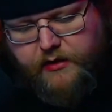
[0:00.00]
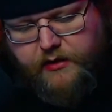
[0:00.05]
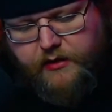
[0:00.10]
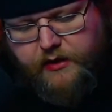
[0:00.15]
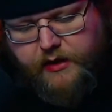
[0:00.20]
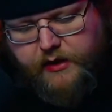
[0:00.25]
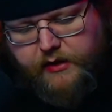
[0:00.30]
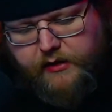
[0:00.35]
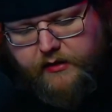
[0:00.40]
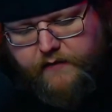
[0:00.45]

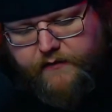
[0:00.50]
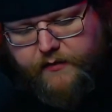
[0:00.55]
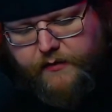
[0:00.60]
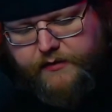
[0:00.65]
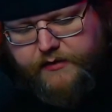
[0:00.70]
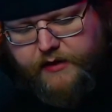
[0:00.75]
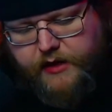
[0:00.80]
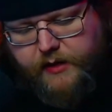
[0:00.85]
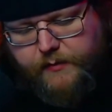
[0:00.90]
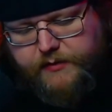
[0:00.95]
Got an interview with
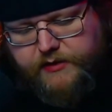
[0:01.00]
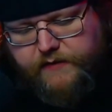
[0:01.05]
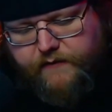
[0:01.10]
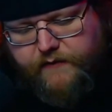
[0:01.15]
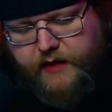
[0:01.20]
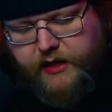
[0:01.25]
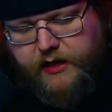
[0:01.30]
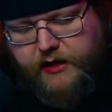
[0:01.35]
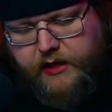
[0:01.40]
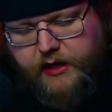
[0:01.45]
Tom
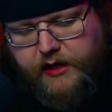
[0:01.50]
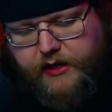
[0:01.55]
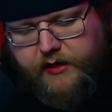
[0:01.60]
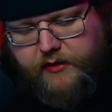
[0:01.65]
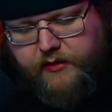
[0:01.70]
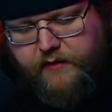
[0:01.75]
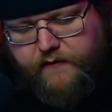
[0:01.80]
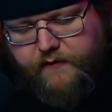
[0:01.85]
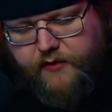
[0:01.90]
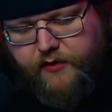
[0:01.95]
Savini, an
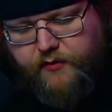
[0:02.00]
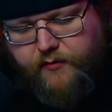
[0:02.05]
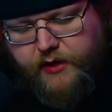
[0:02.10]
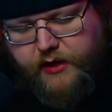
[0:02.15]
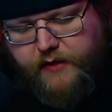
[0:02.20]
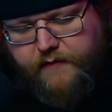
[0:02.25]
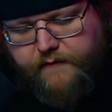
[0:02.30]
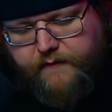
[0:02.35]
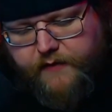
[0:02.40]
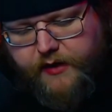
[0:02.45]
interview
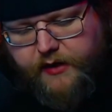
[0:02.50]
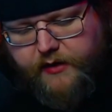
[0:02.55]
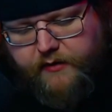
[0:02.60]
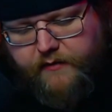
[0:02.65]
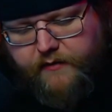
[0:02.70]
with Franco